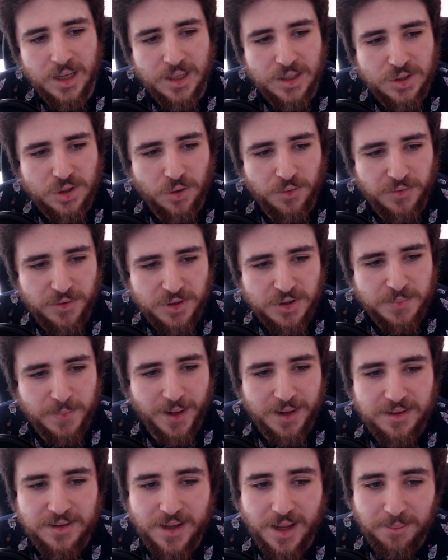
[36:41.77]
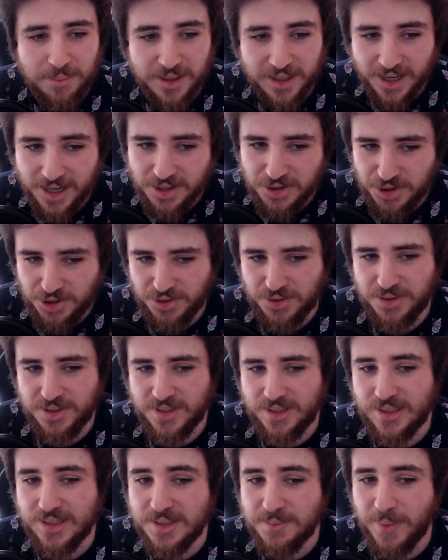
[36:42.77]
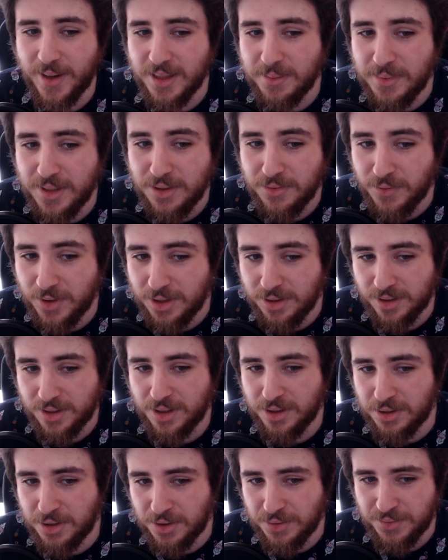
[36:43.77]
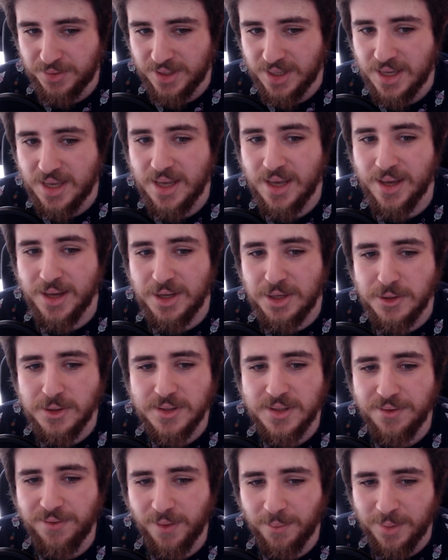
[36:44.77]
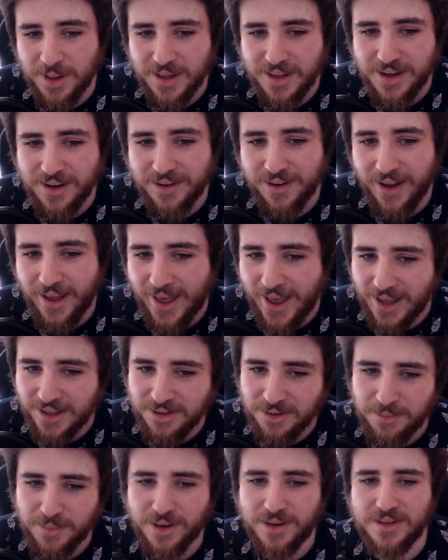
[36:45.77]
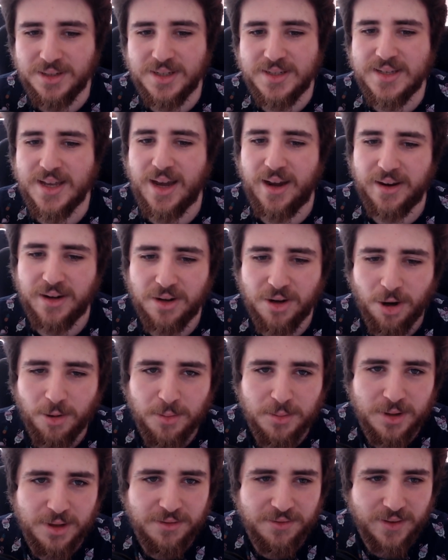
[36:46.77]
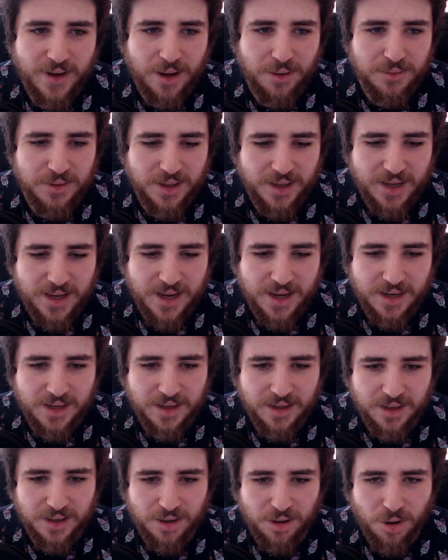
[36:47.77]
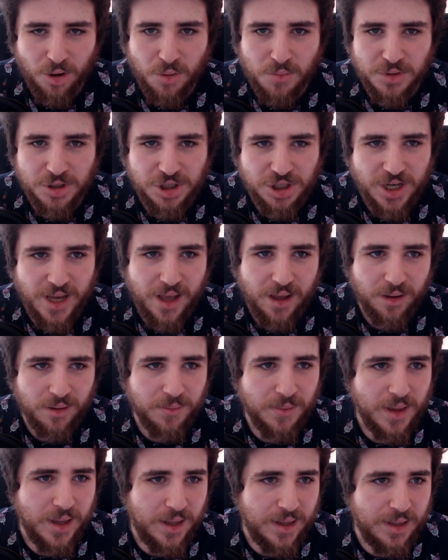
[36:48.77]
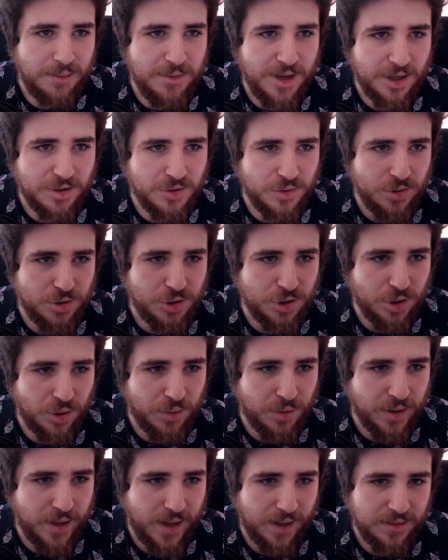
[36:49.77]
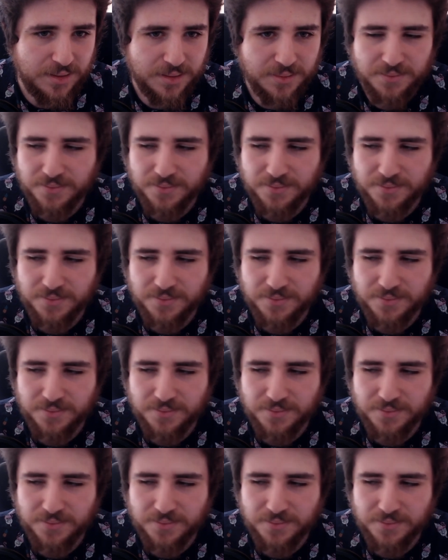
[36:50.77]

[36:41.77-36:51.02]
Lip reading: So first-party applications, despite being written in Qt, use the familiar header bar design commonly found in GNOME Shell. Let me actually show you that.